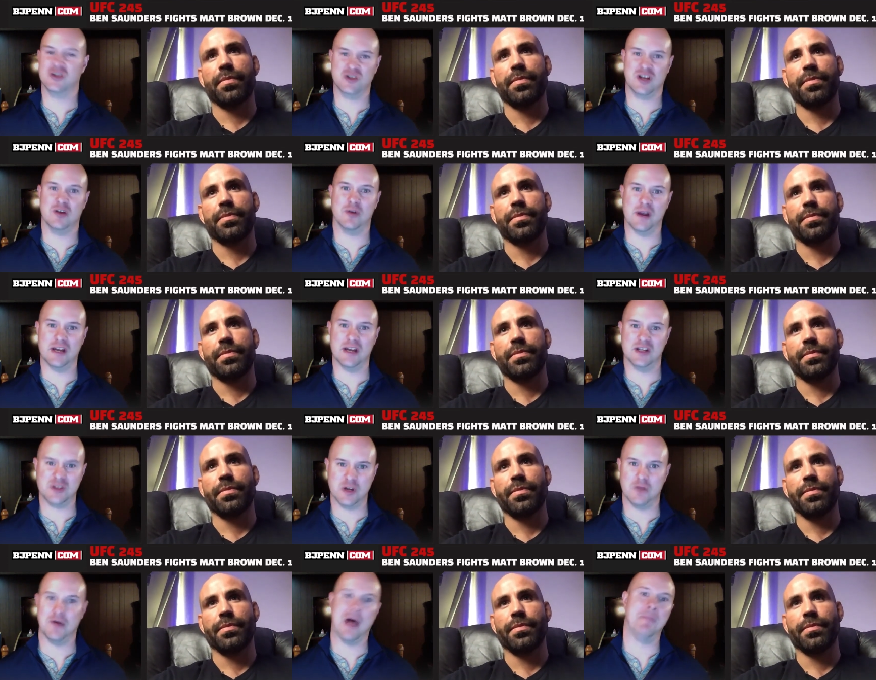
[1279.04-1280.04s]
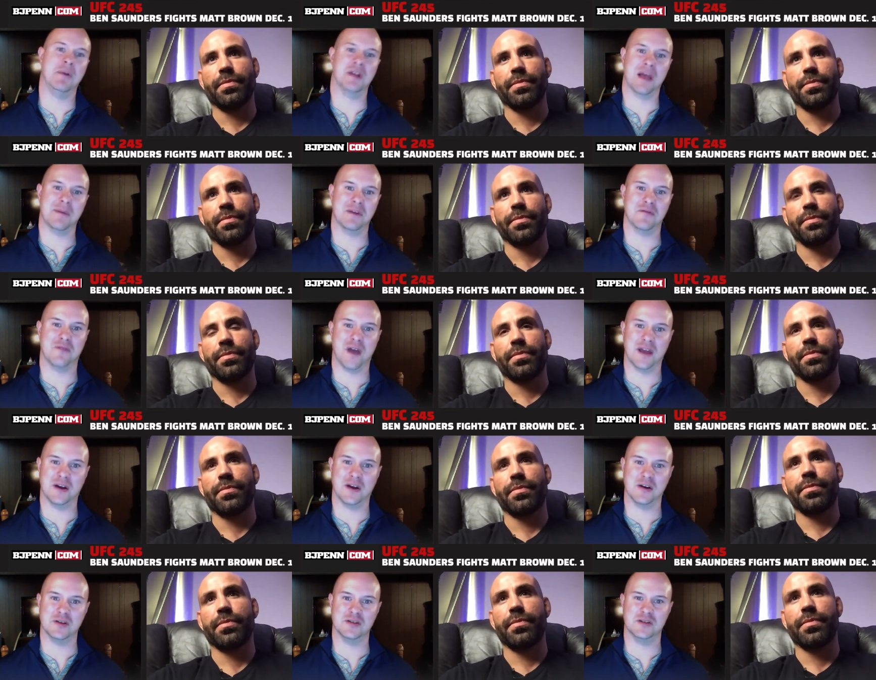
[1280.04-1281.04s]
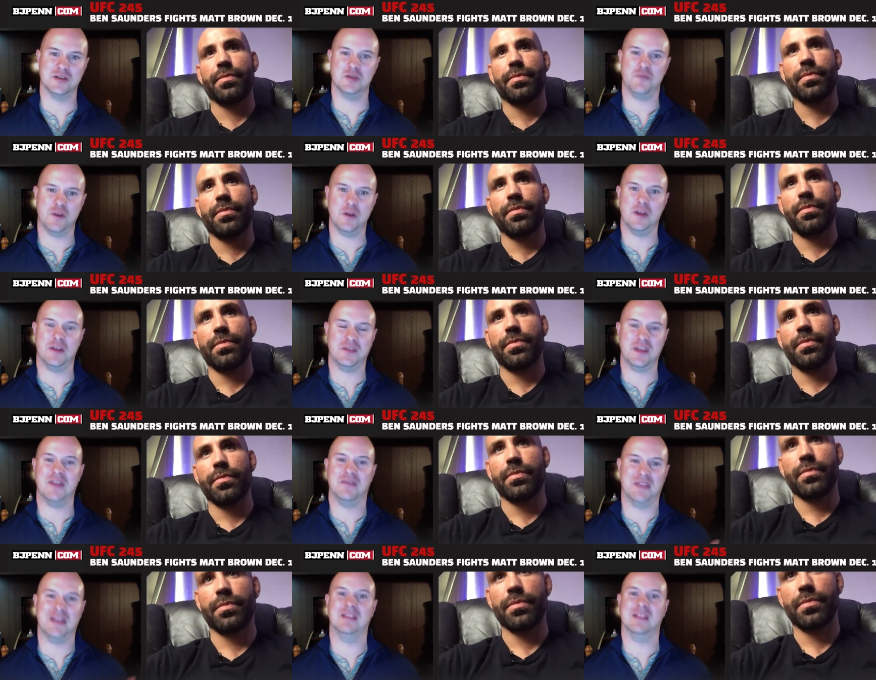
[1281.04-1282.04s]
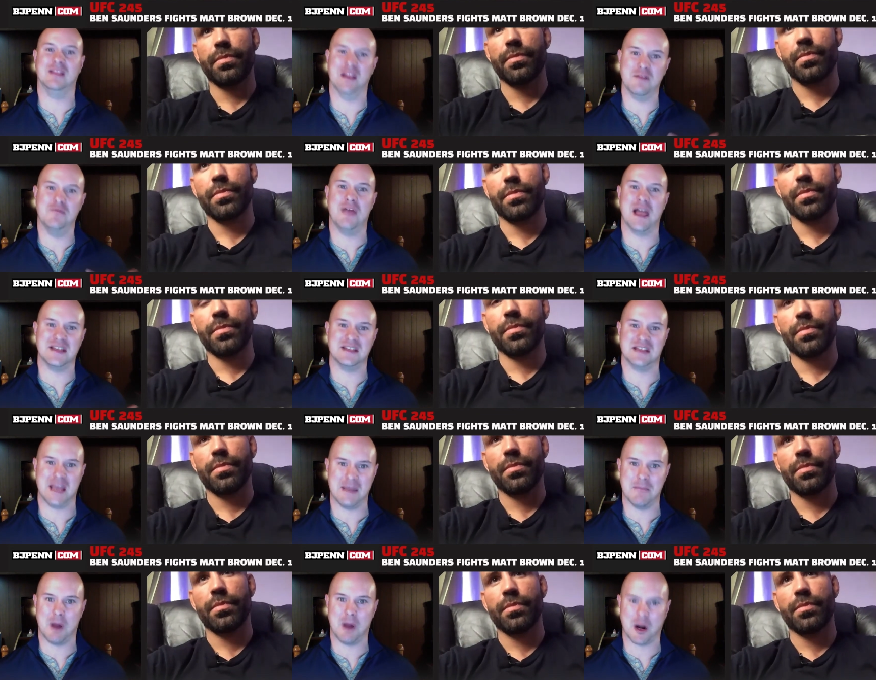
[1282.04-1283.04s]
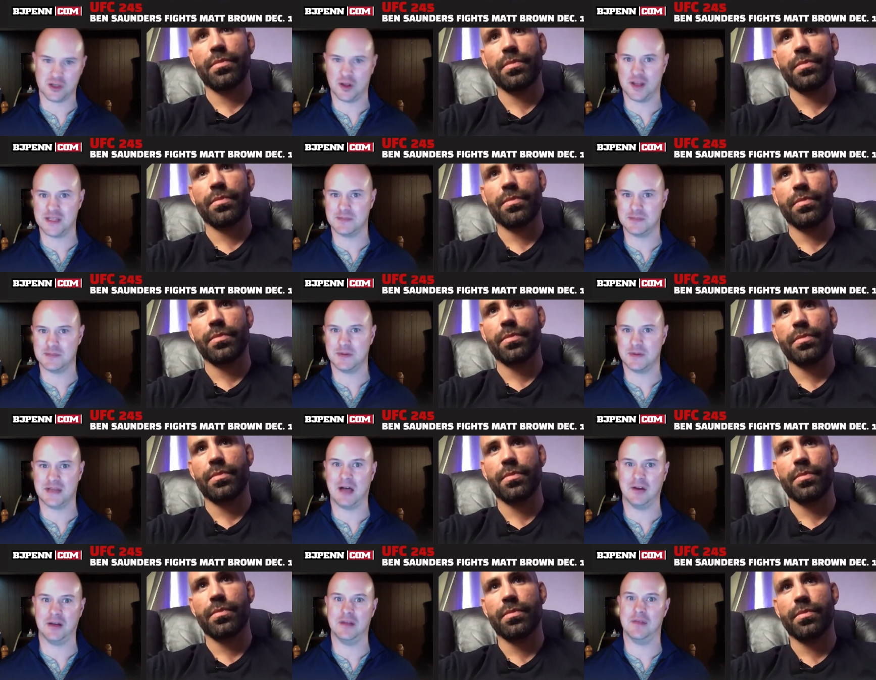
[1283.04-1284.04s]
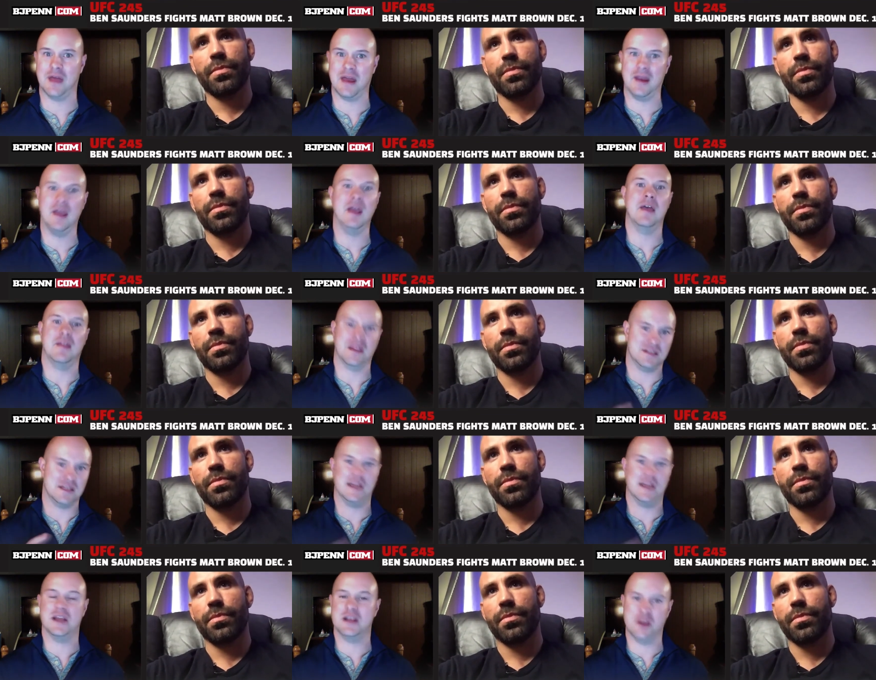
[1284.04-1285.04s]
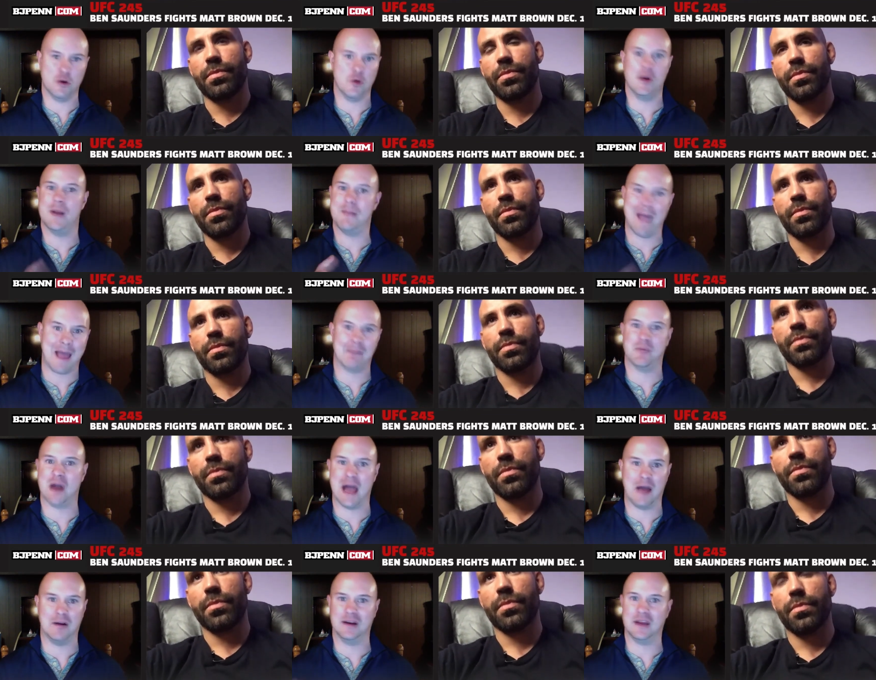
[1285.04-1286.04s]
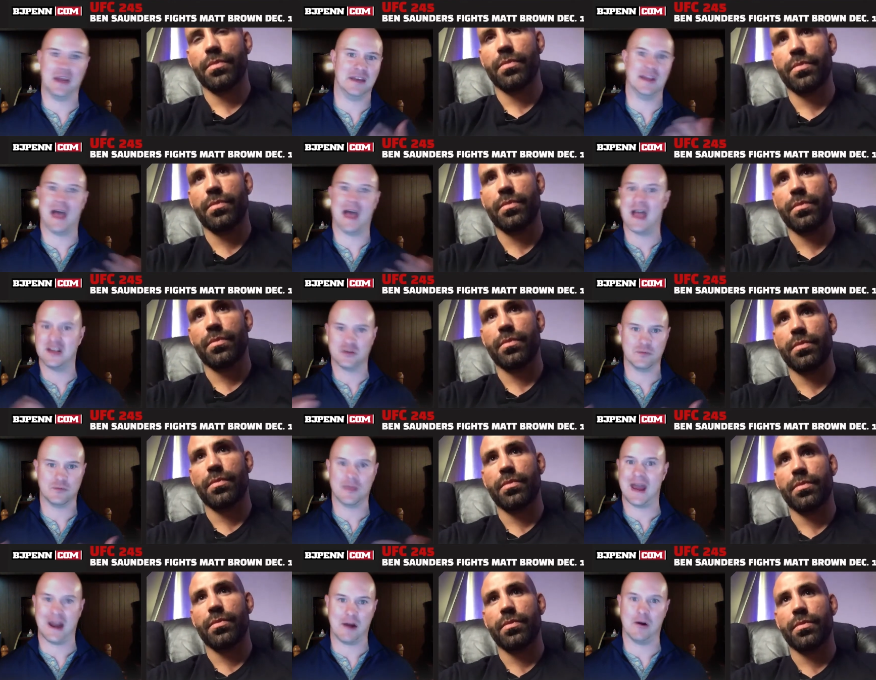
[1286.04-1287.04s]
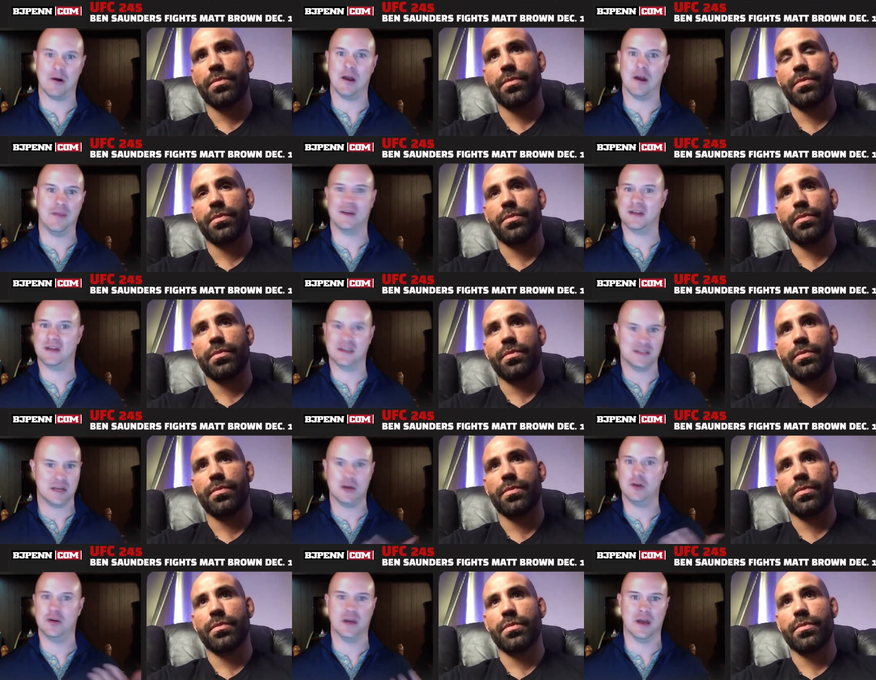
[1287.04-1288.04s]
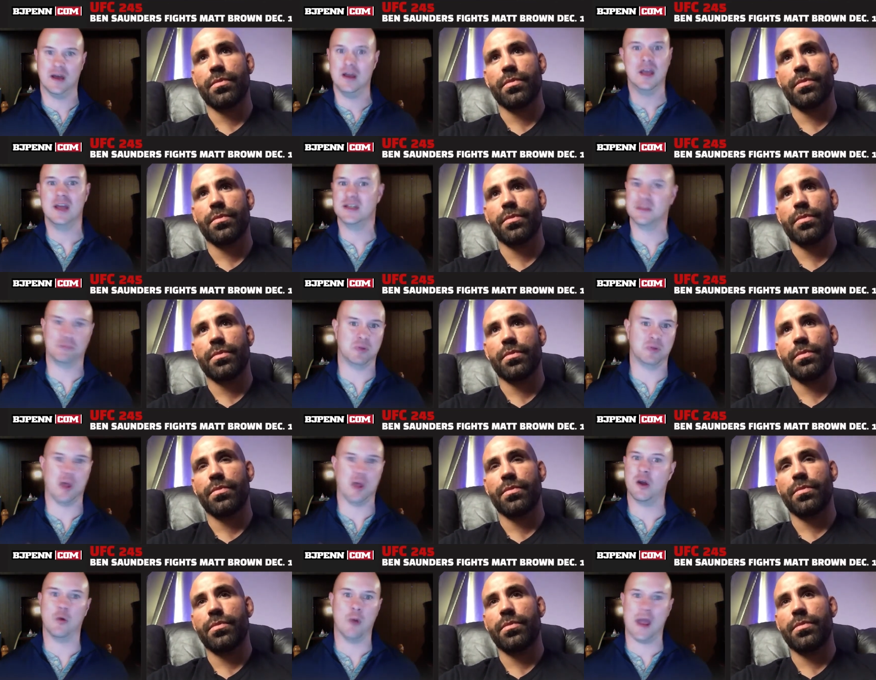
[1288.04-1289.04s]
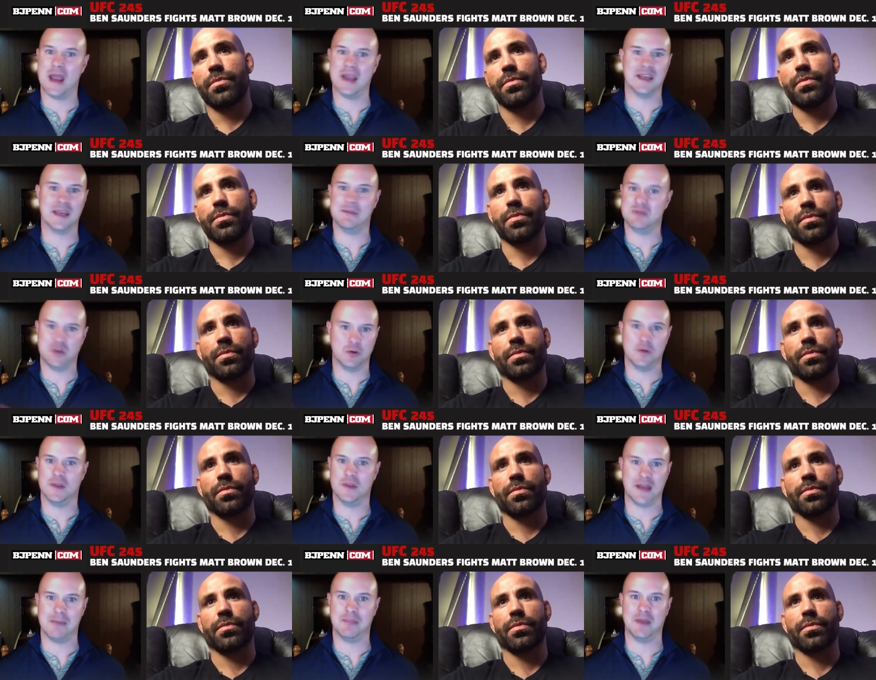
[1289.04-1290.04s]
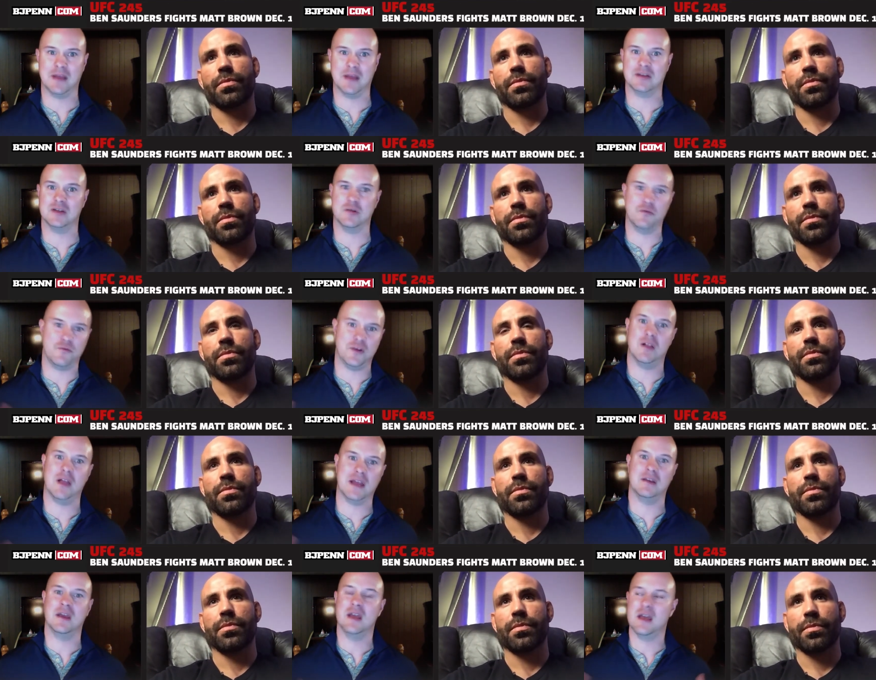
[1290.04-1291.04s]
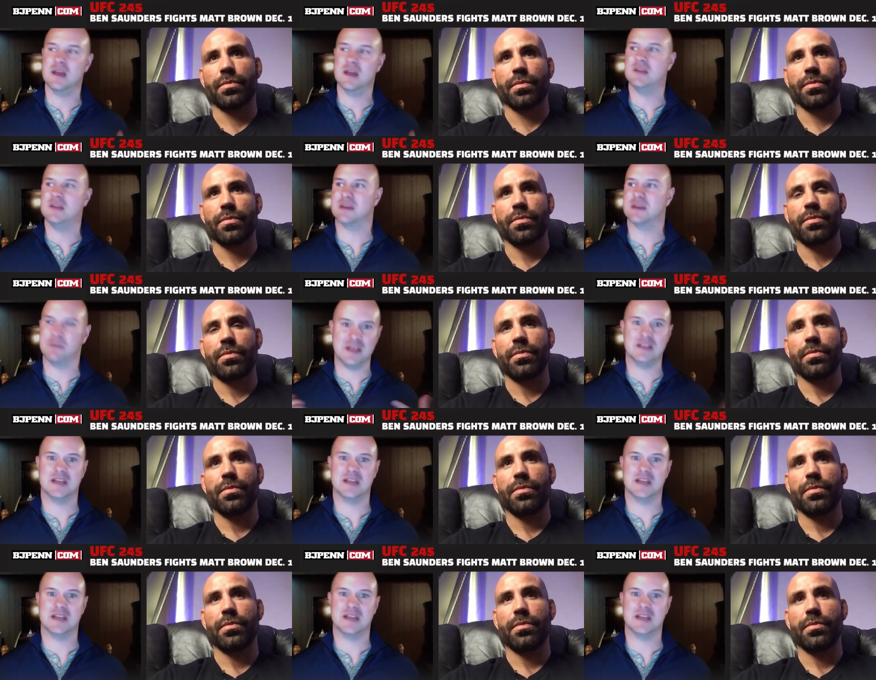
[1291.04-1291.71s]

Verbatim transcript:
Speaker 1: generation of up-and-coming fighters, do you feel like they, they live that same martial arts mentality that, that say, you and a Matt Brown and, and guys from that era that continue to, to plug away and keep doing the damn thing? Do you feel like some of these